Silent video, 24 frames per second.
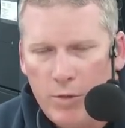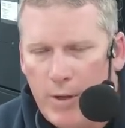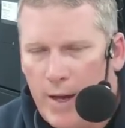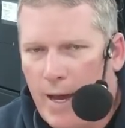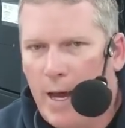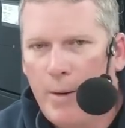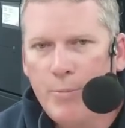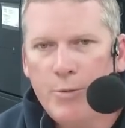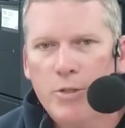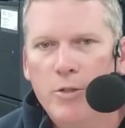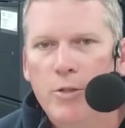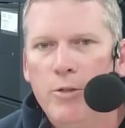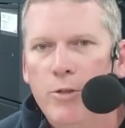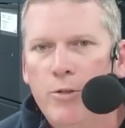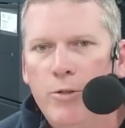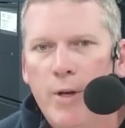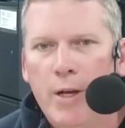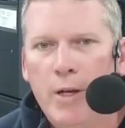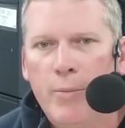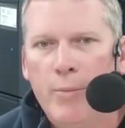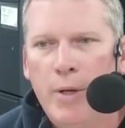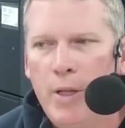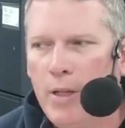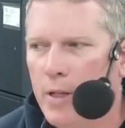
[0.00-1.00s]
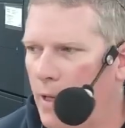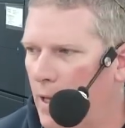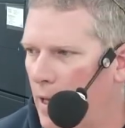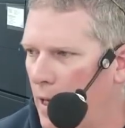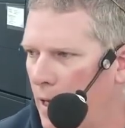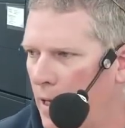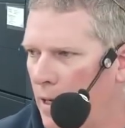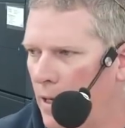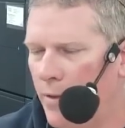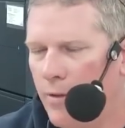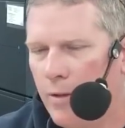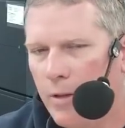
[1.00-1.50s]
absolute credibility,
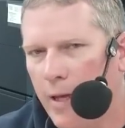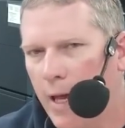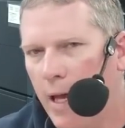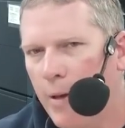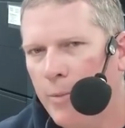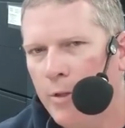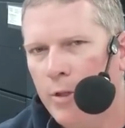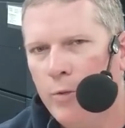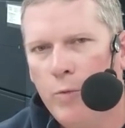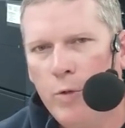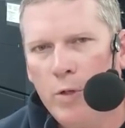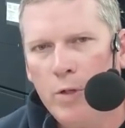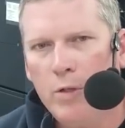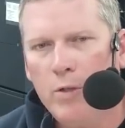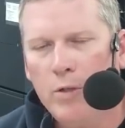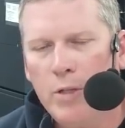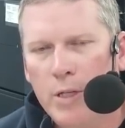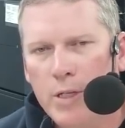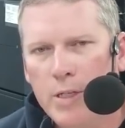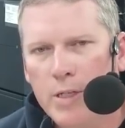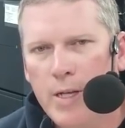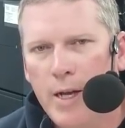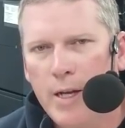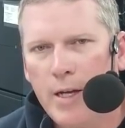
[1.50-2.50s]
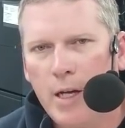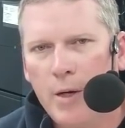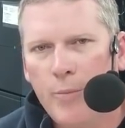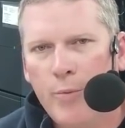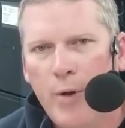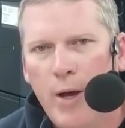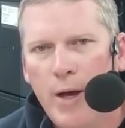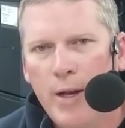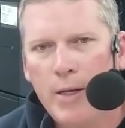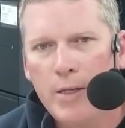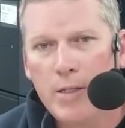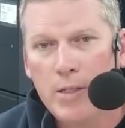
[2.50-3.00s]
any other lab in the world can take our
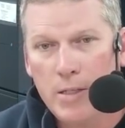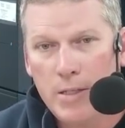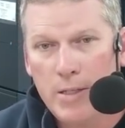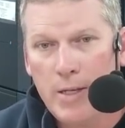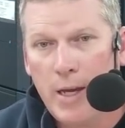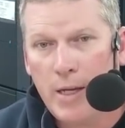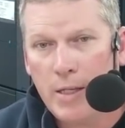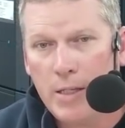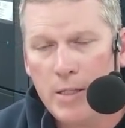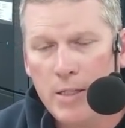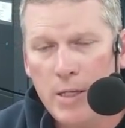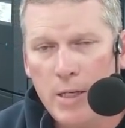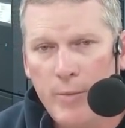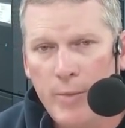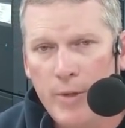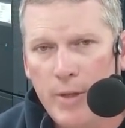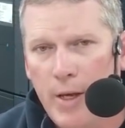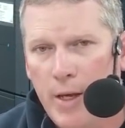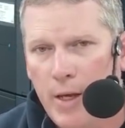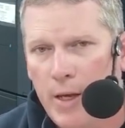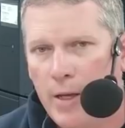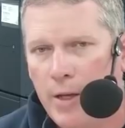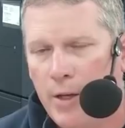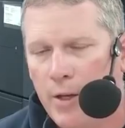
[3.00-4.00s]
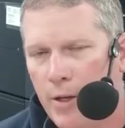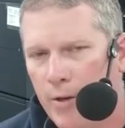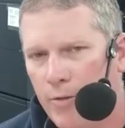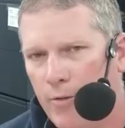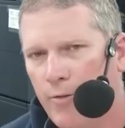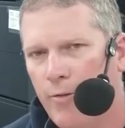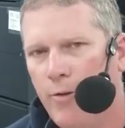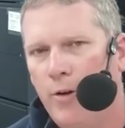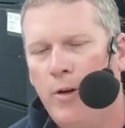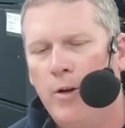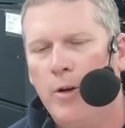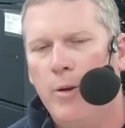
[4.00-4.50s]
products and test them, and they can
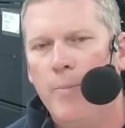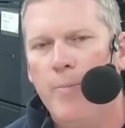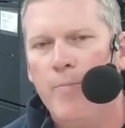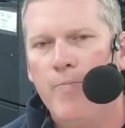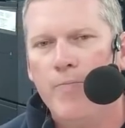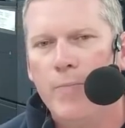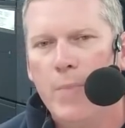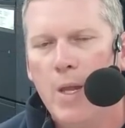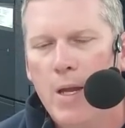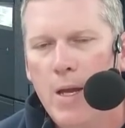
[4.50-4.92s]
confirm